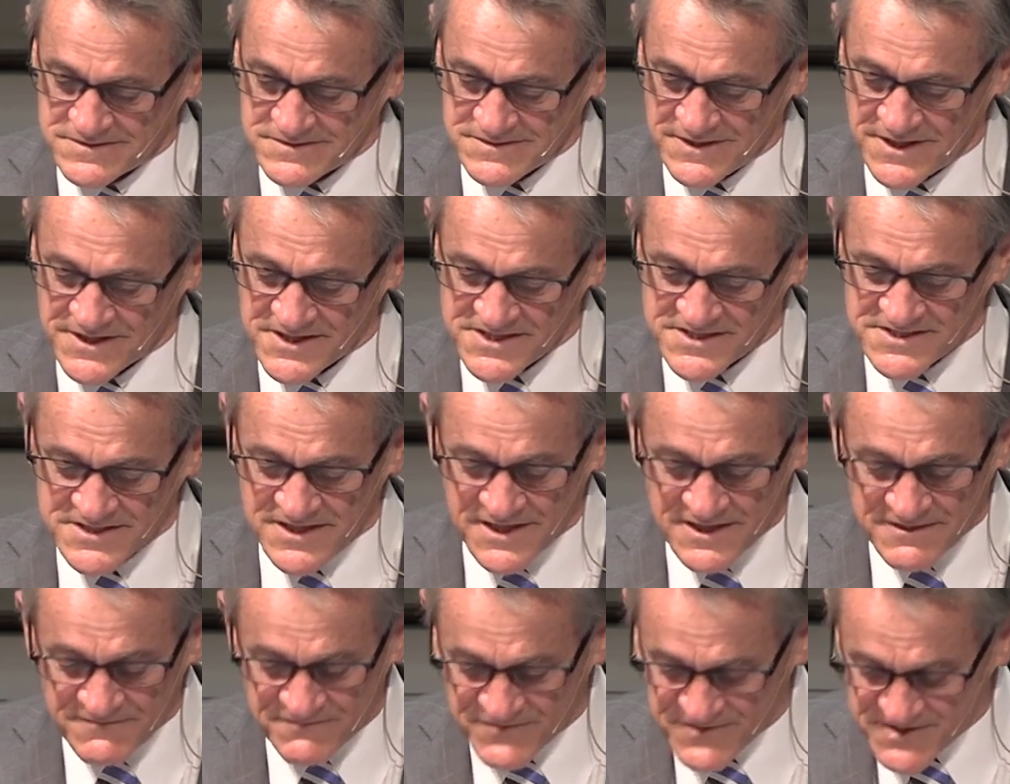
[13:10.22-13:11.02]
that is
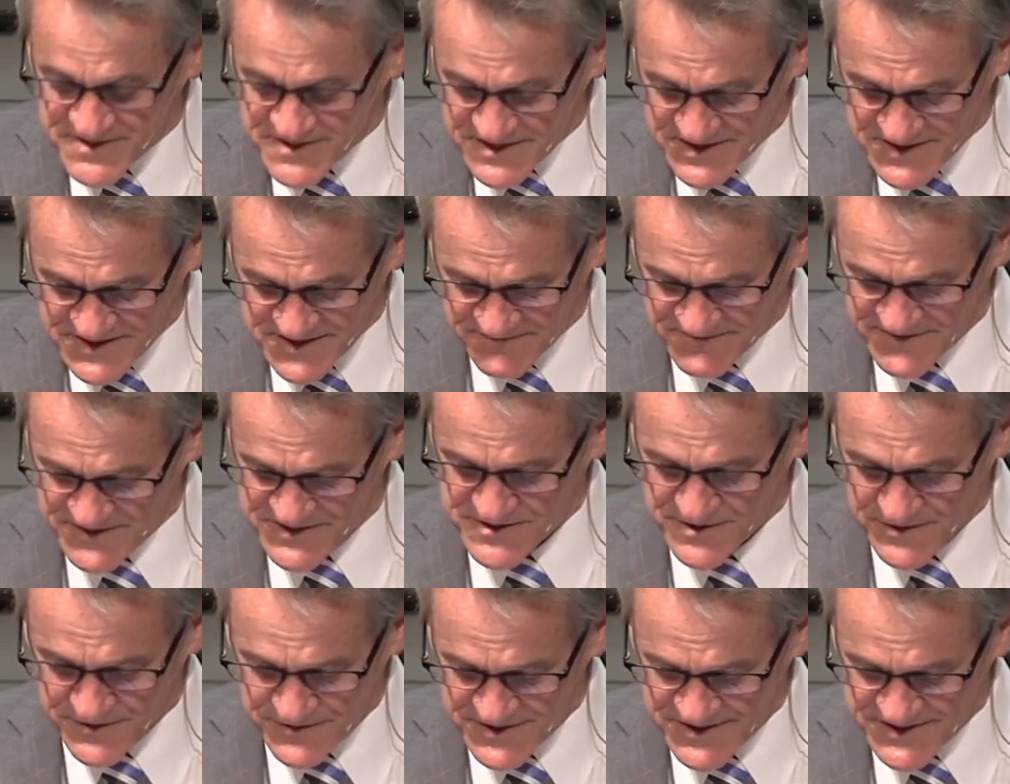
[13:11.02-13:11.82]
the emphasis of
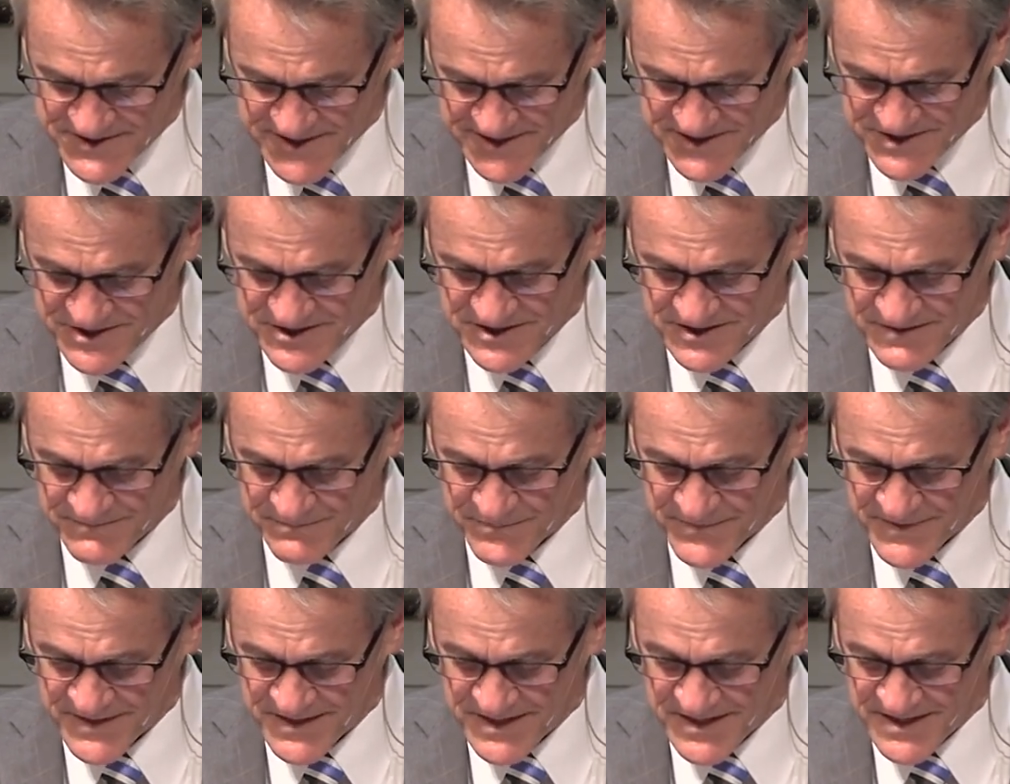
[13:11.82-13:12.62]
this whole
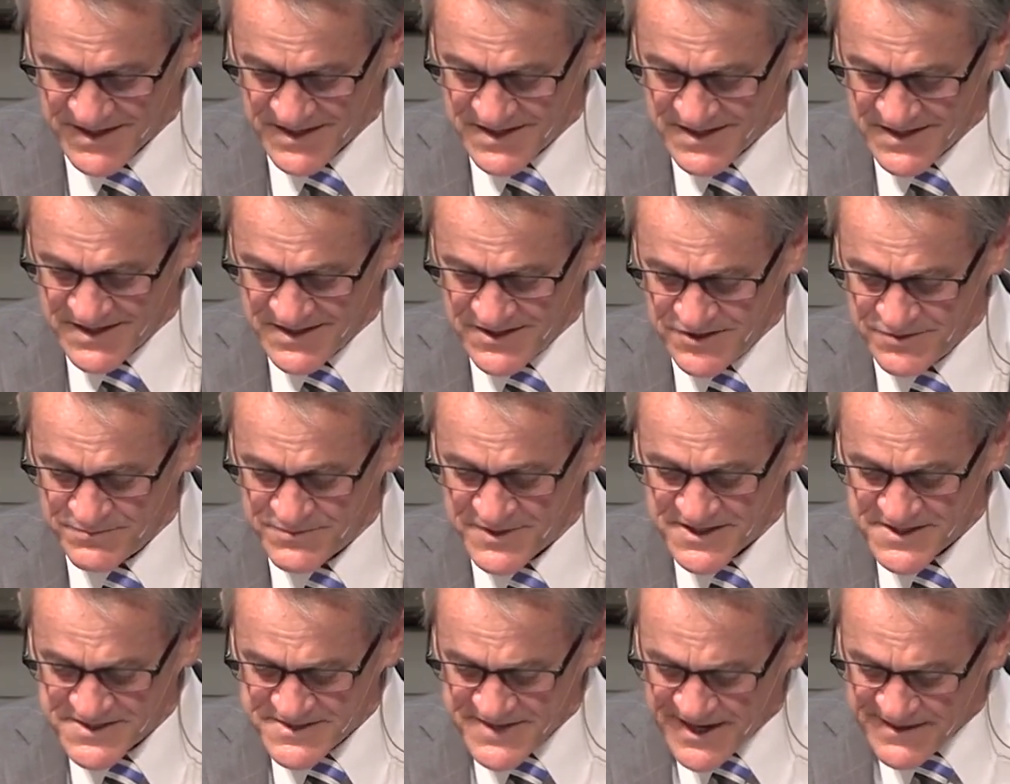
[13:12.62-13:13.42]
section. You
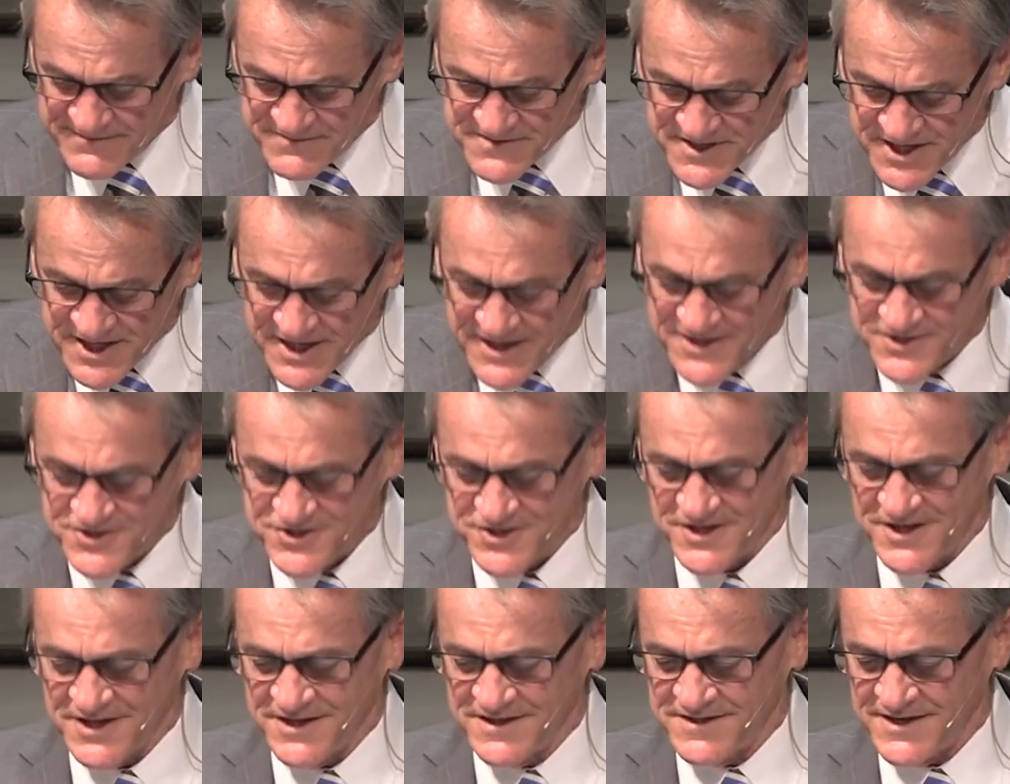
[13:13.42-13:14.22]
must have
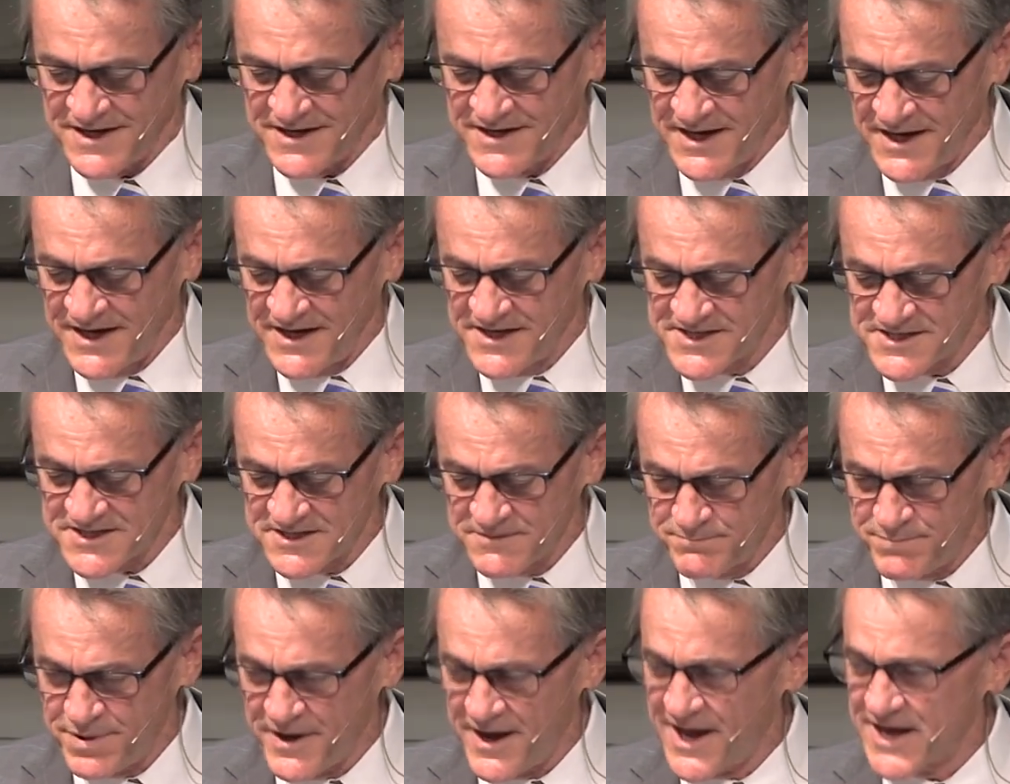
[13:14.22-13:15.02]
teaching that is
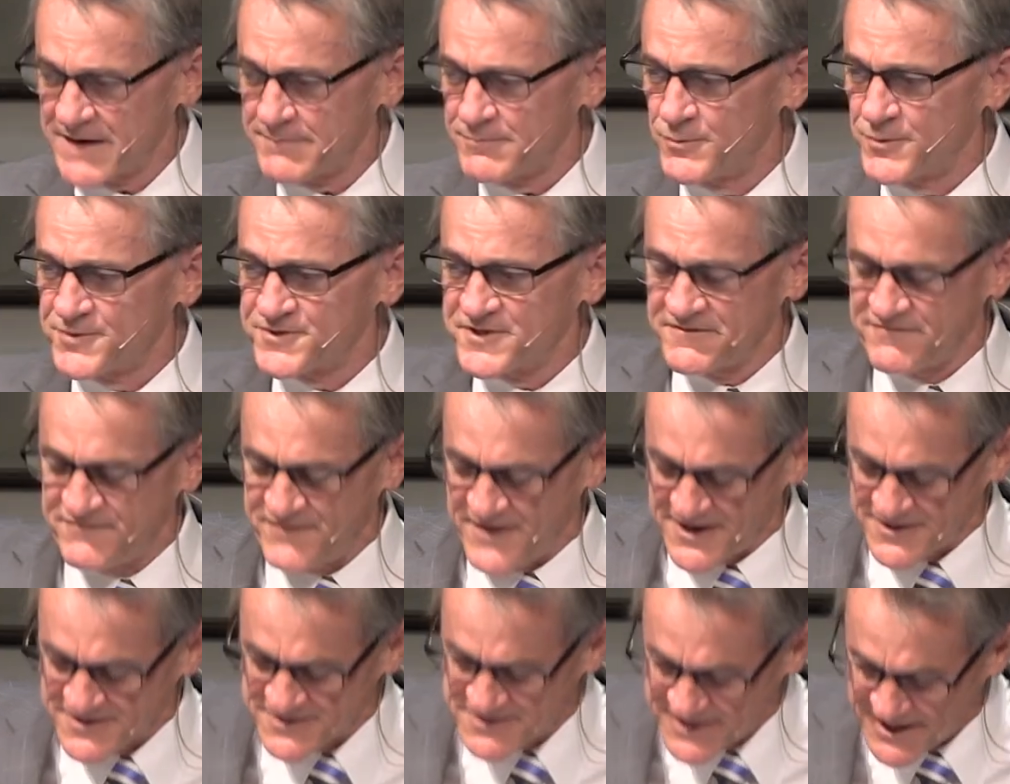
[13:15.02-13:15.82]
compatible with the
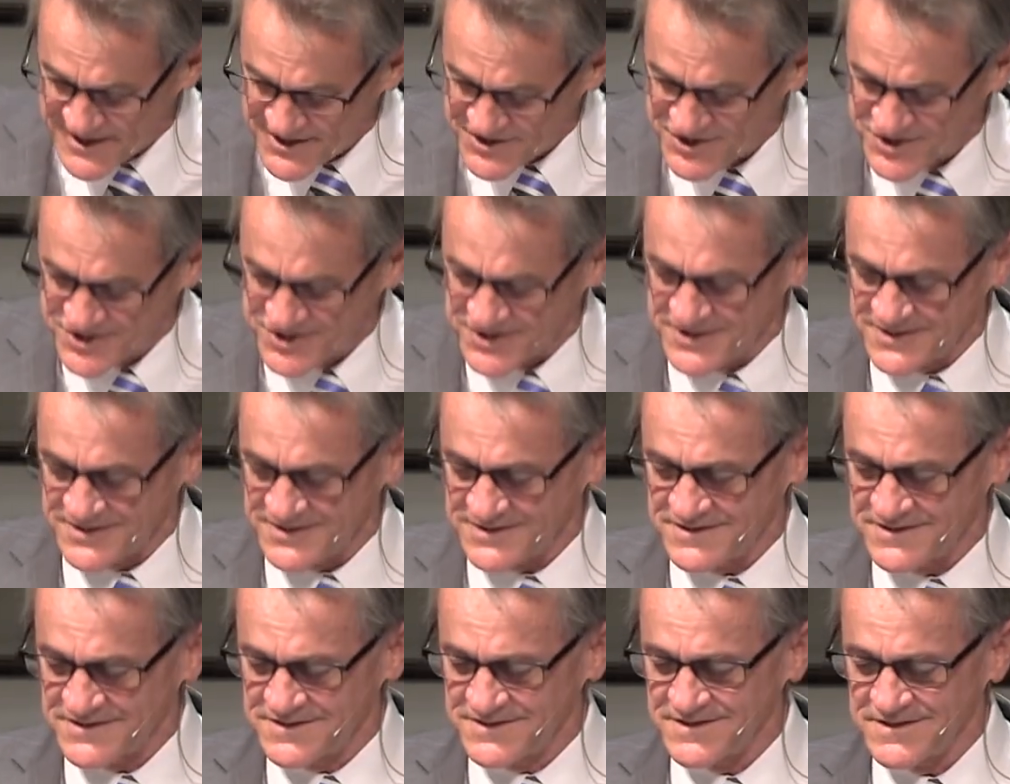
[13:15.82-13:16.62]

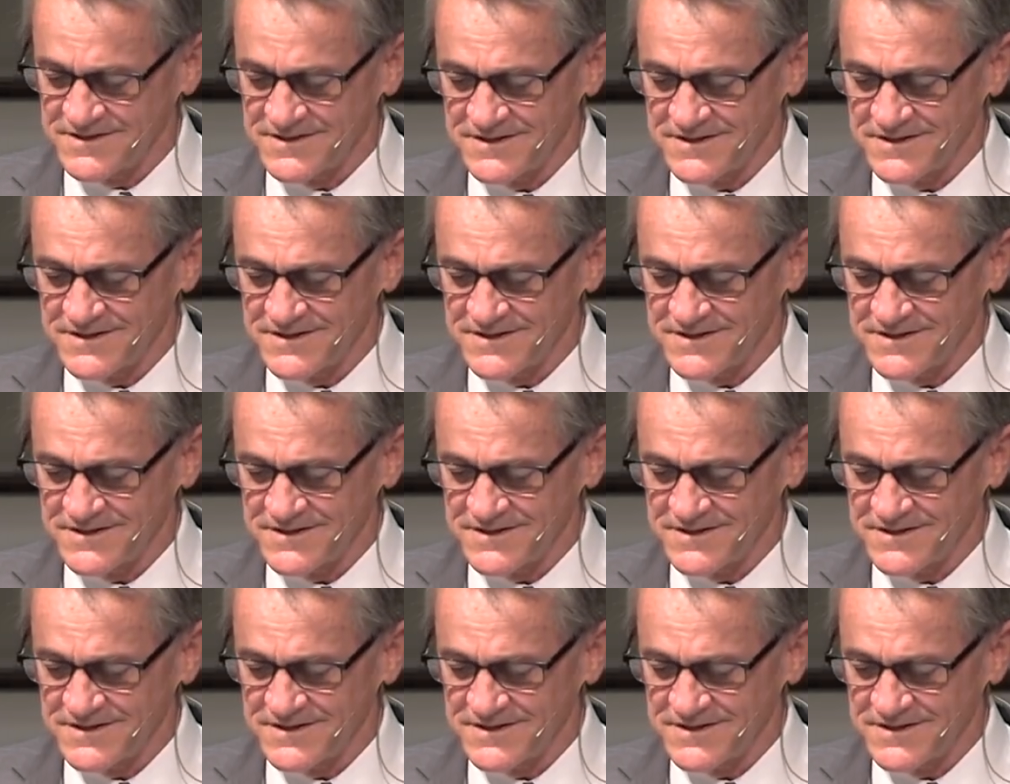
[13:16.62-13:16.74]
foundation.